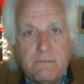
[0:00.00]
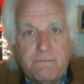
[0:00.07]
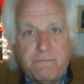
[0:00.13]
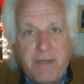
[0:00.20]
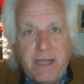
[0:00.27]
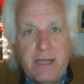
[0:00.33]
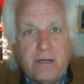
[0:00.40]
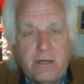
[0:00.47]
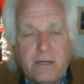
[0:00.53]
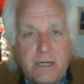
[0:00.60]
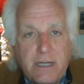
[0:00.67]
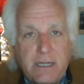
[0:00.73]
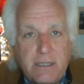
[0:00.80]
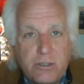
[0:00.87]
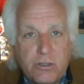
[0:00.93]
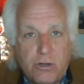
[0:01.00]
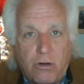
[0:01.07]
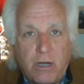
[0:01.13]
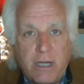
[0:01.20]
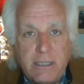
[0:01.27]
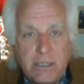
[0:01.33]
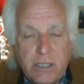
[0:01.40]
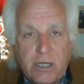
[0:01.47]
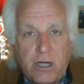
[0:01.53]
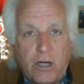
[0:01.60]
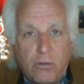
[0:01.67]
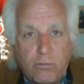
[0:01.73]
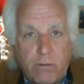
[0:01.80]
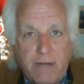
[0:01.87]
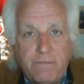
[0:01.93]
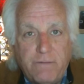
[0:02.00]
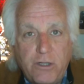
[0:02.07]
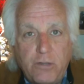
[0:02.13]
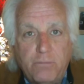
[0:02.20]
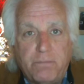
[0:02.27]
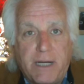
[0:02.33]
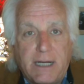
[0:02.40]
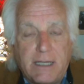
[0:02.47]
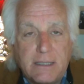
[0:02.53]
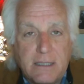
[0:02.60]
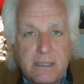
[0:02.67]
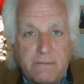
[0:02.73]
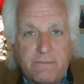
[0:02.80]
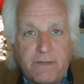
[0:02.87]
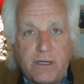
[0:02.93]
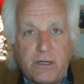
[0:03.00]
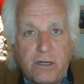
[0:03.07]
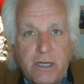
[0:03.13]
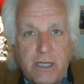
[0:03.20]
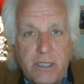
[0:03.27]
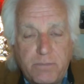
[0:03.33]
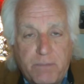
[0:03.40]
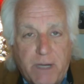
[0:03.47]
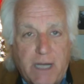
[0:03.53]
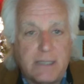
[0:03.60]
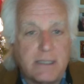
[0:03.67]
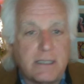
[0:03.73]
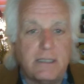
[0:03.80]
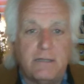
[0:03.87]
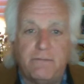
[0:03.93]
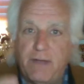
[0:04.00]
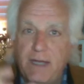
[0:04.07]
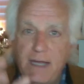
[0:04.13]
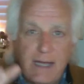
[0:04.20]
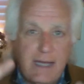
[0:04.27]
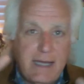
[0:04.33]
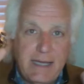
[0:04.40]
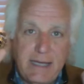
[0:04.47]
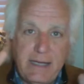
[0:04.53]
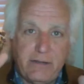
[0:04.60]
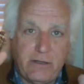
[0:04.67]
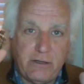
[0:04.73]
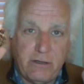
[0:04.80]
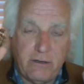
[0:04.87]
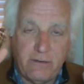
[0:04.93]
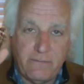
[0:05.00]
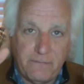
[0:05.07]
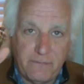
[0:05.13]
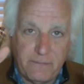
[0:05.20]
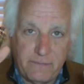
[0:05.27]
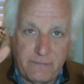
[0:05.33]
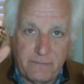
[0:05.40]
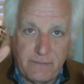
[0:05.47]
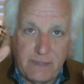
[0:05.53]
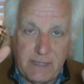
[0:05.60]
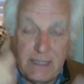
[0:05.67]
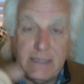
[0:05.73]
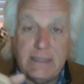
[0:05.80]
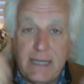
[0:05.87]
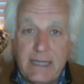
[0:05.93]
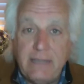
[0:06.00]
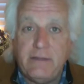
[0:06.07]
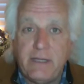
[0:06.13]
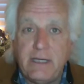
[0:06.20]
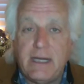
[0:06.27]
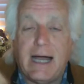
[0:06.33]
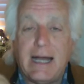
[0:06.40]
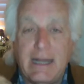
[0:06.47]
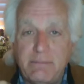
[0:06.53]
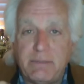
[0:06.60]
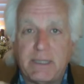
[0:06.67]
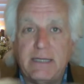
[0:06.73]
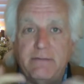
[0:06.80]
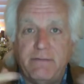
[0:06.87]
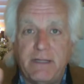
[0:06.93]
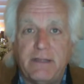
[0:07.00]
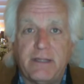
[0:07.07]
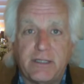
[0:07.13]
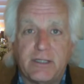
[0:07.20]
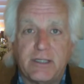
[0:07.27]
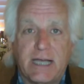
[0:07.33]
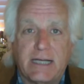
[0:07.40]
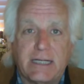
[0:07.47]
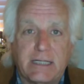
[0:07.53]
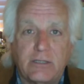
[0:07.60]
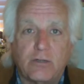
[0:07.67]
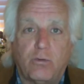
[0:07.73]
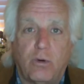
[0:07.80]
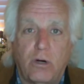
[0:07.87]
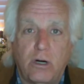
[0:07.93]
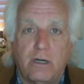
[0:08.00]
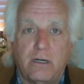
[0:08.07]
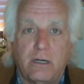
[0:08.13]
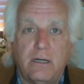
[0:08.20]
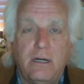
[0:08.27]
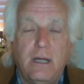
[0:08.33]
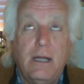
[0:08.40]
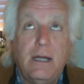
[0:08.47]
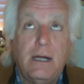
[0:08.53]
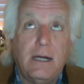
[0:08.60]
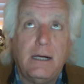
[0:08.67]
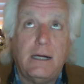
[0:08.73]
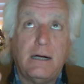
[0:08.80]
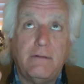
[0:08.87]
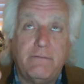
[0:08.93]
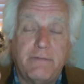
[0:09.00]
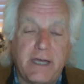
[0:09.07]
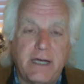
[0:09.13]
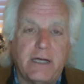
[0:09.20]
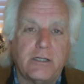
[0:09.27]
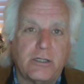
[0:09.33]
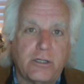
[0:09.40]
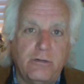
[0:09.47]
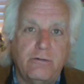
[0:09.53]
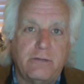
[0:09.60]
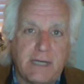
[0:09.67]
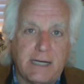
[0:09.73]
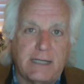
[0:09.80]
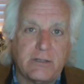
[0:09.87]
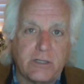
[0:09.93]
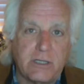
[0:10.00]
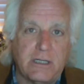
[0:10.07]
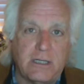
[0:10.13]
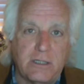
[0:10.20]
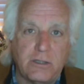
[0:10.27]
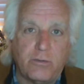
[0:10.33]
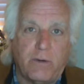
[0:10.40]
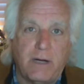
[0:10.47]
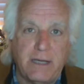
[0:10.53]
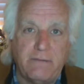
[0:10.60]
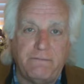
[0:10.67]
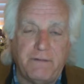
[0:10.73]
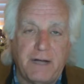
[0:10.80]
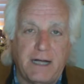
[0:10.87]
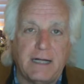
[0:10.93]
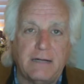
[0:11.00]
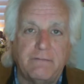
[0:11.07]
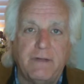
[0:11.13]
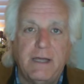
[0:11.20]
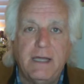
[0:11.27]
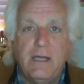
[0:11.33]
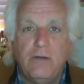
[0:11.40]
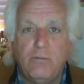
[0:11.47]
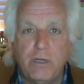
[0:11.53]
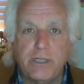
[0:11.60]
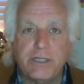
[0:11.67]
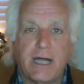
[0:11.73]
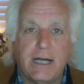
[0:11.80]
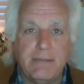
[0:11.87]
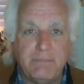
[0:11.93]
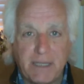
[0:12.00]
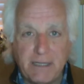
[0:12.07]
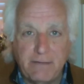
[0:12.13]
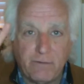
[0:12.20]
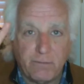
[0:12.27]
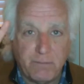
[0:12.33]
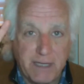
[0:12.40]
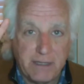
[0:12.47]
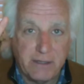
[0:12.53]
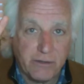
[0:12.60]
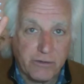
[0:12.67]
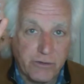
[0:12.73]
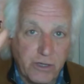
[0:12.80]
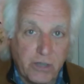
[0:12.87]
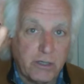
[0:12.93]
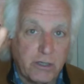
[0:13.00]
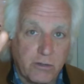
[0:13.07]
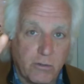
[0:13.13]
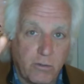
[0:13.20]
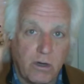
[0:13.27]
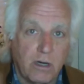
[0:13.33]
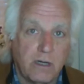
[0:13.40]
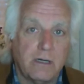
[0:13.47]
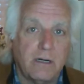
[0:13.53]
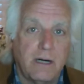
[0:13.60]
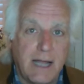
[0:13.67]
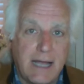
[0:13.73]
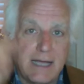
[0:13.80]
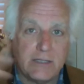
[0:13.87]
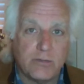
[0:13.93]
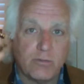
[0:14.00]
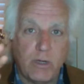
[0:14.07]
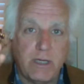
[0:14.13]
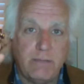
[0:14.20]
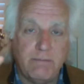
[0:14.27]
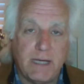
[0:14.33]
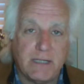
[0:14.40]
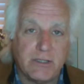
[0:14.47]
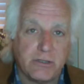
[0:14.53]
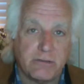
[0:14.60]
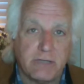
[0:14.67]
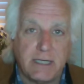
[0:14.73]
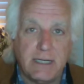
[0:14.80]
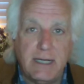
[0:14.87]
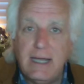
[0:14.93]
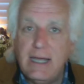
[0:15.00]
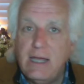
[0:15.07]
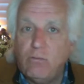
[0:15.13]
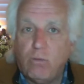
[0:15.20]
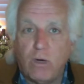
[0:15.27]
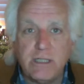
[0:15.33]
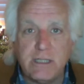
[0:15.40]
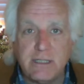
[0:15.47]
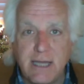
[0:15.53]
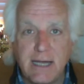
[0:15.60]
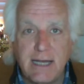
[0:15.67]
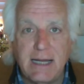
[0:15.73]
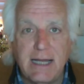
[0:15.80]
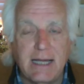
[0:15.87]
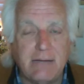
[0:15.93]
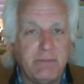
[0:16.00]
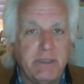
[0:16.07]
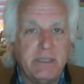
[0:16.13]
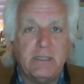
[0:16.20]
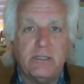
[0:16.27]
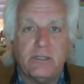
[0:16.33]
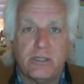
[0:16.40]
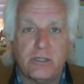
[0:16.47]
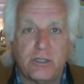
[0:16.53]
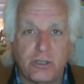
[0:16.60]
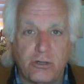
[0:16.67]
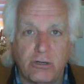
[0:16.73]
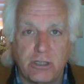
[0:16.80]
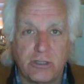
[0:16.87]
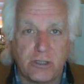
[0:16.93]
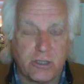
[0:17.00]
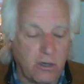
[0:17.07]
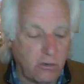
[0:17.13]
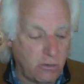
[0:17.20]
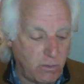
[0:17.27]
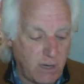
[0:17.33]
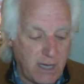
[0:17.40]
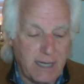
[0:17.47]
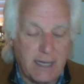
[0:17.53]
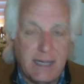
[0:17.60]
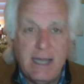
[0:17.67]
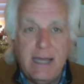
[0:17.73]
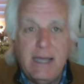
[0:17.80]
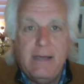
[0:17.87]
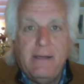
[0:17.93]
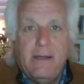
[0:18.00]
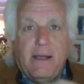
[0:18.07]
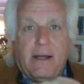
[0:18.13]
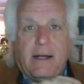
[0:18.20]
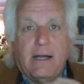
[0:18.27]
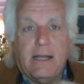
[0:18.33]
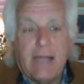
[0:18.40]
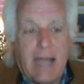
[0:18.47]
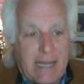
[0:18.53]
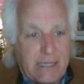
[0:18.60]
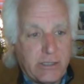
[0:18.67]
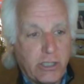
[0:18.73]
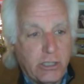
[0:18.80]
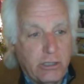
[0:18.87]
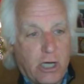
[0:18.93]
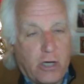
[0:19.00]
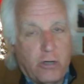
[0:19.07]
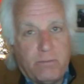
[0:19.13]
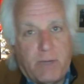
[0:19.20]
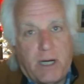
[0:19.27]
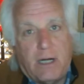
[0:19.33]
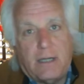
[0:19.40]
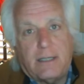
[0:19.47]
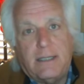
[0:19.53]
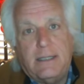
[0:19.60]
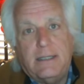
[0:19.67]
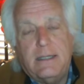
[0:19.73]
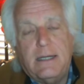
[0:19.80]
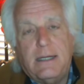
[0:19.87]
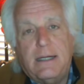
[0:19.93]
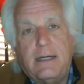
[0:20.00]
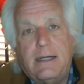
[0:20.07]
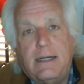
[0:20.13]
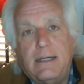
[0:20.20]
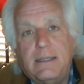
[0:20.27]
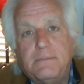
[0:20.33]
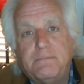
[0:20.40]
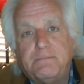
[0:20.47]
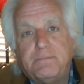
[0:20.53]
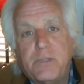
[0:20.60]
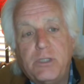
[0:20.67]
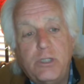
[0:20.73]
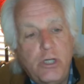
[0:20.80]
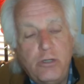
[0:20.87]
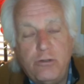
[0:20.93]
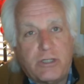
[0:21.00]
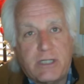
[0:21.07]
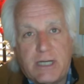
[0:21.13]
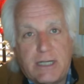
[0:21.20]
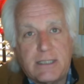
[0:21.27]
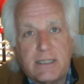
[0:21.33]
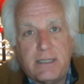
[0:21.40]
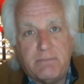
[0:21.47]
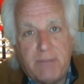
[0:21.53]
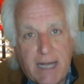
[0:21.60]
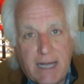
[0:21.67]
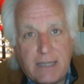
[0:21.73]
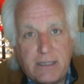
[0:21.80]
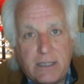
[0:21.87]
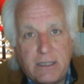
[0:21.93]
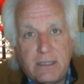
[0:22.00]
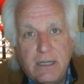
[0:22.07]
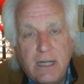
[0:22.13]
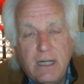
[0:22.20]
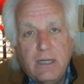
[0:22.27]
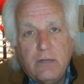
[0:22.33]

Finger is going to go revenue positive and earnings positive, either in, in the I believe in the second quarter of their 2025, which I believe will be the third quarter as we measure it. Once that happens, the shorts go away. Uh, as you know, Marlon, uh, news doesn't matter